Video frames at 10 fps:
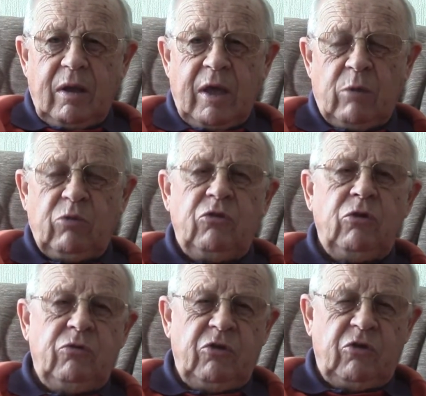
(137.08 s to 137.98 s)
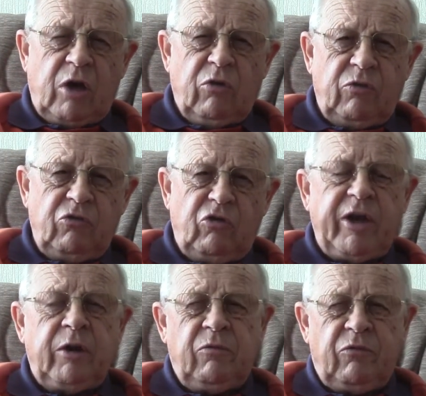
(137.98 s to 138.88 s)
he was due to show a
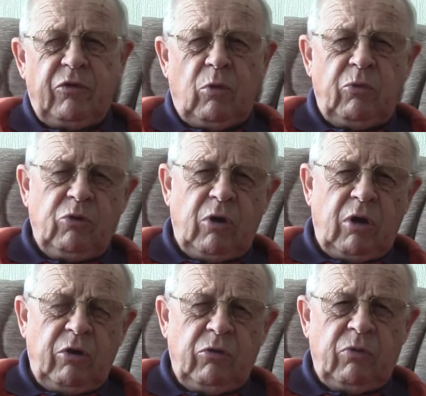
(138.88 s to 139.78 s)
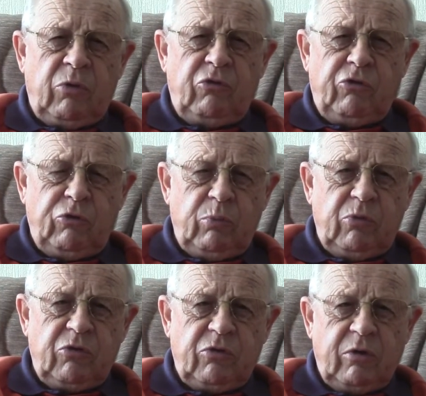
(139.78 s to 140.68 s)
training film to a load of the
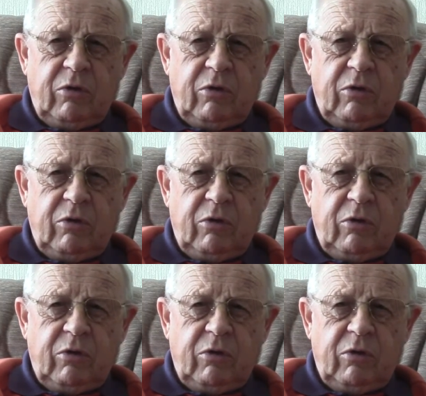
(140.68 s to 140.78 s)
troops,